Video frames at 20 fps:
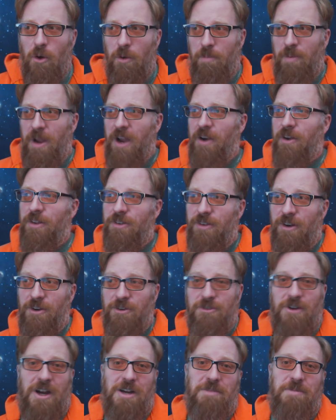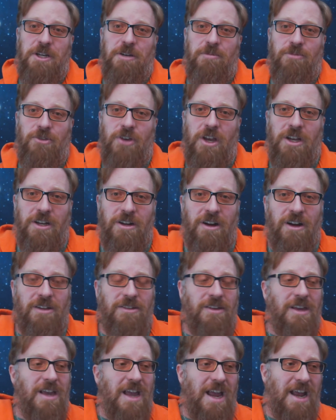or parents that are trying to become
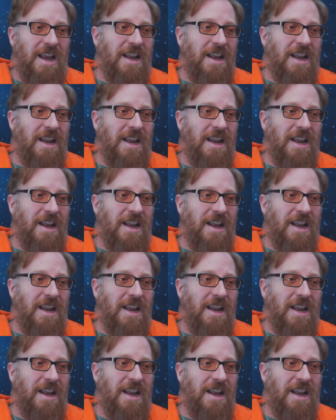psychonauts.